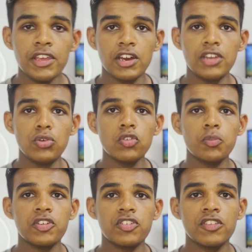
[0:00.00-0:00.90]
a new
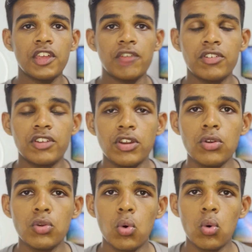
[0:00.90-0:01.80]
species that we
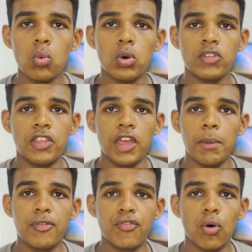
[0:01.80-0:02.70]
didn't know was
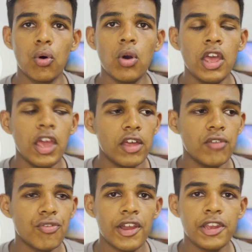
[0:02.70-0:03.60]
there before
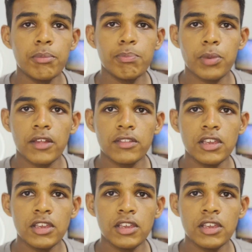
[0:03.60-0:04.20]
and finding plastic